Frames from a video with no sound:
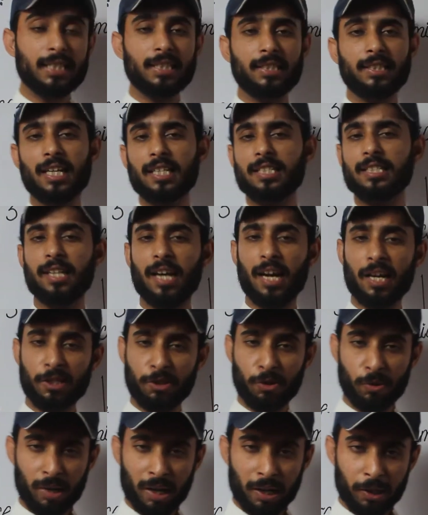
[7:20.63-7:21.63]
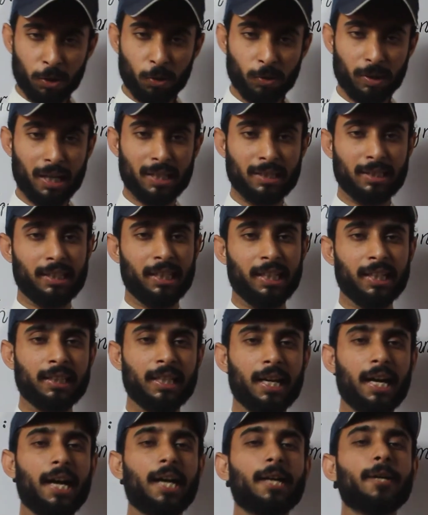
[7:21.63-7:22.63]
Just like student, you can say
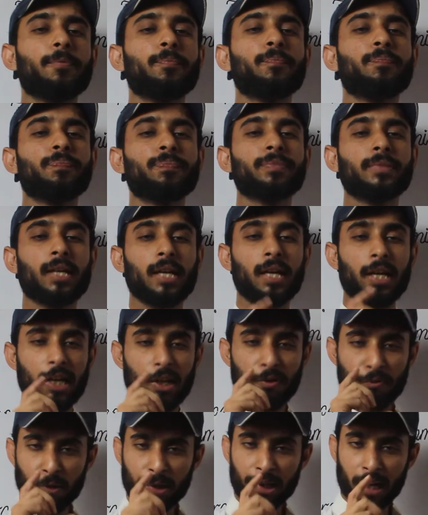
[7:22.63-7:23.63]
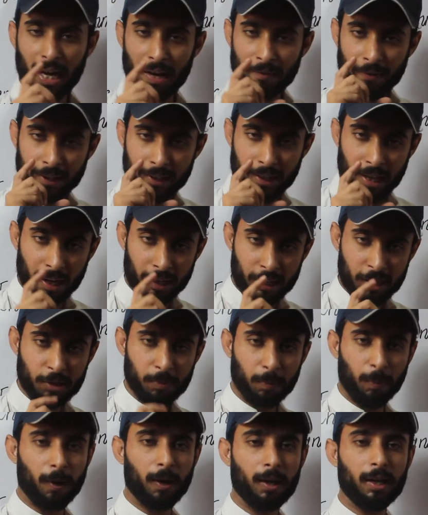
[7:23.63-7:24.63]
that if we have a tennis
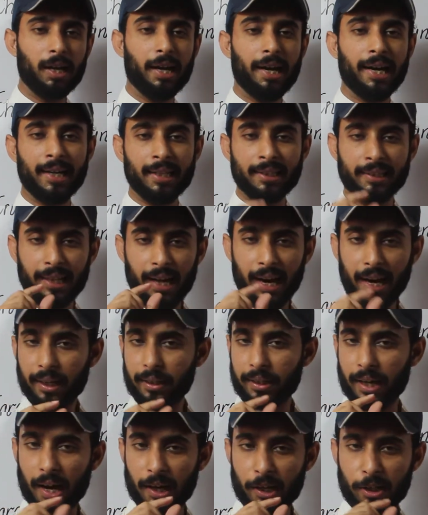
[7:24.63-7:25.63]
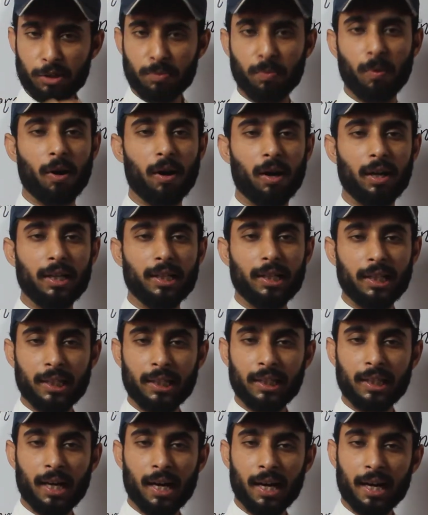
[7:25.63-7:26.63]
ball and that tennis ball
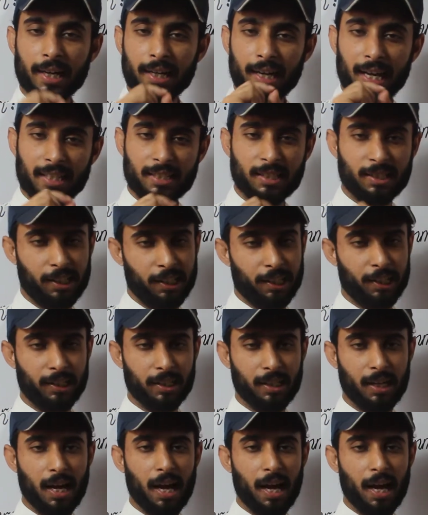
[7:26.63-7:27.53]
in our rest state,